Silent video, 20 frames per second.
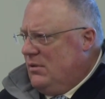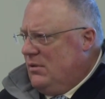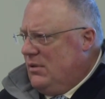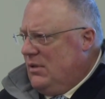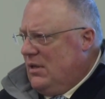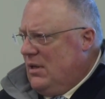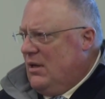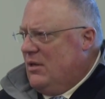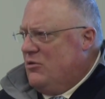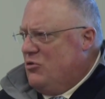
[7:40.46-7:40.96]

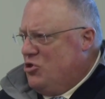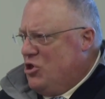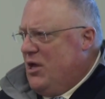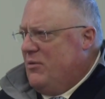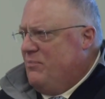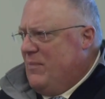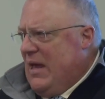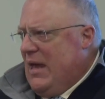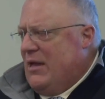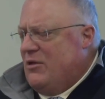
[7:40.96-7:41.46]
Yeah,
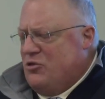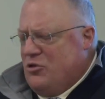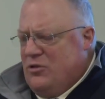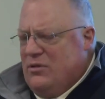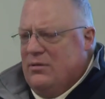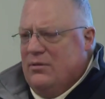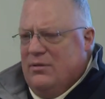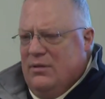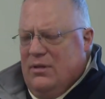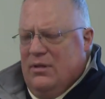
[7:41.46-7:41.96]
GEDmatch.
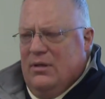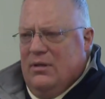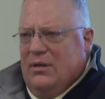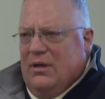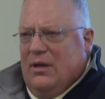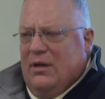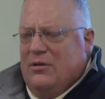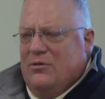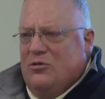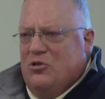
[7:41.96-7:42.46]

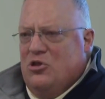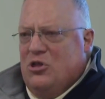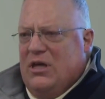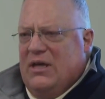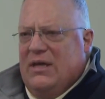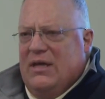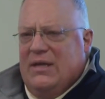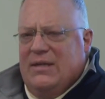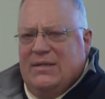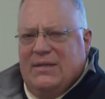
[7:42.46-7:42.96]
Uh,
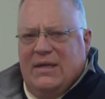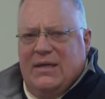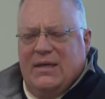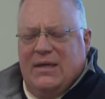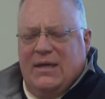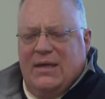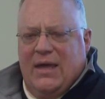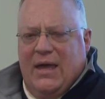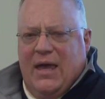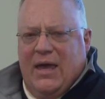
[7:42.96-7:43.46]

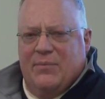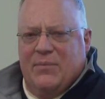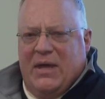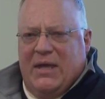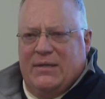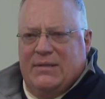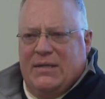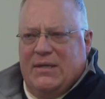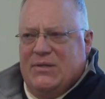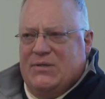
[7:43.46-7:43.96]

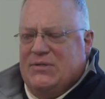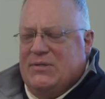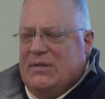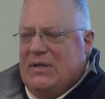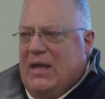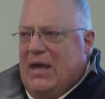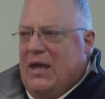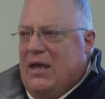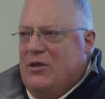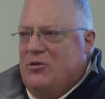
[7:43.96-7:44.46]

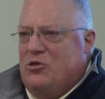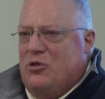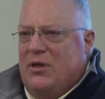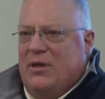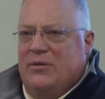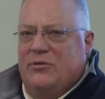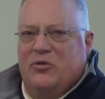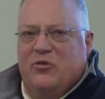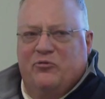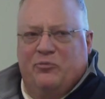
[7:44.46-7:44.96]
G-E-D-M-A-T-C-H,
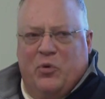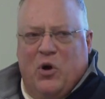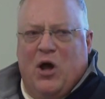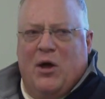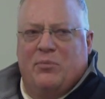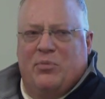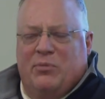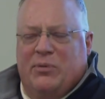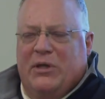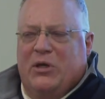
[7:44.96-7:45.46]
and you've
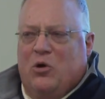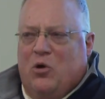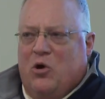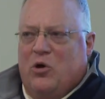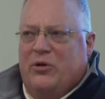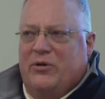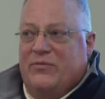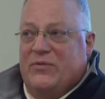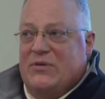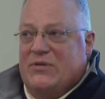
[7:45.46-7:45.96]
probably
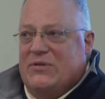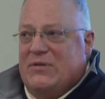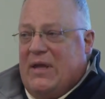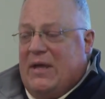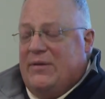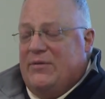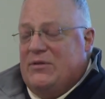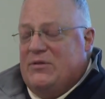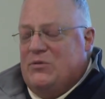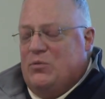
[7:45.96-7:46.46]
heard of the
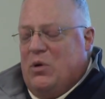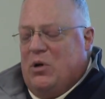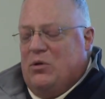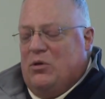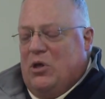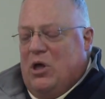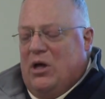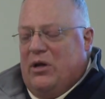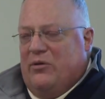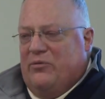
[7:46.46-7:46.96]
site. It's where a
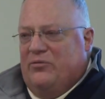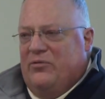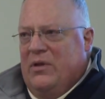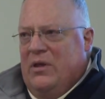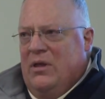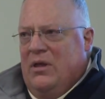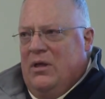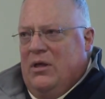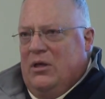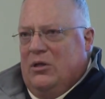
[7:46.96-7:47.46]
lot of
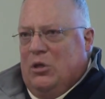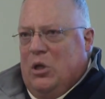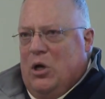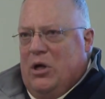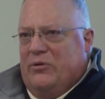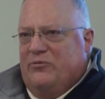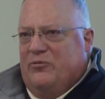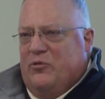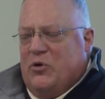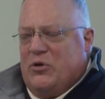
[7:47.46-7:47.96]
law
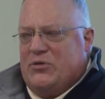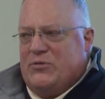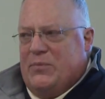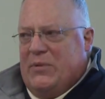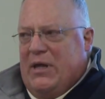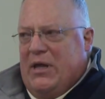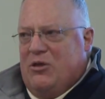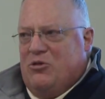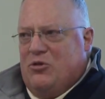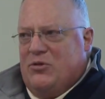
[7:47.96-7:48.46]
enforcement
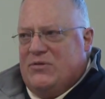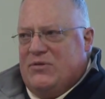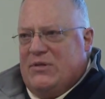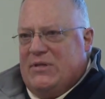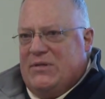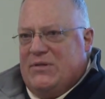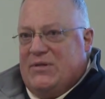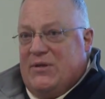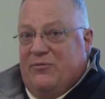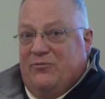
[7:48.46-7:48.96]

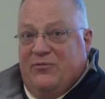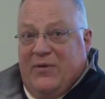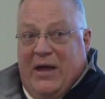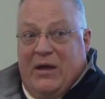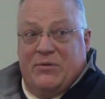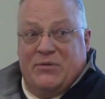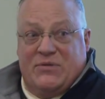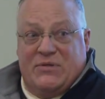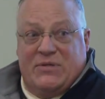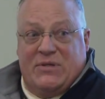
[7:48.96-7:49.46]
agencies have
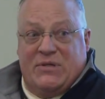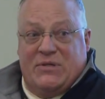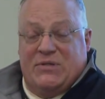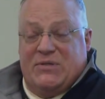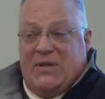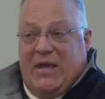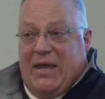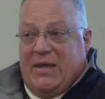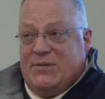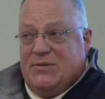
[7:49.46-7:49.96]
found
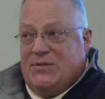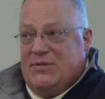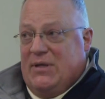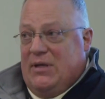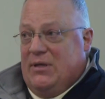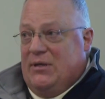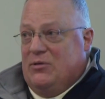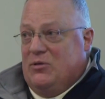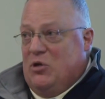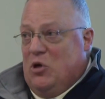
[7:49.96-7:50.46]
success
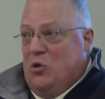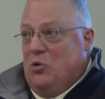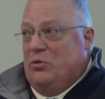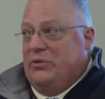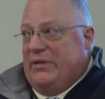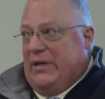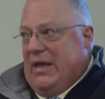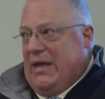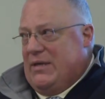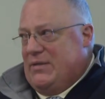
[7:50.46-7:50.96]
in
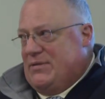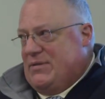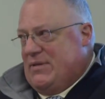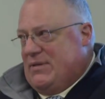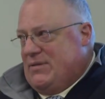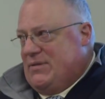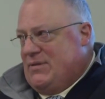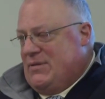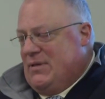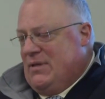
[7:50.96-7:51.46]
cold
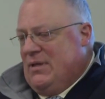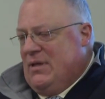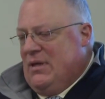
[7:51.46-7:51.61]
cases.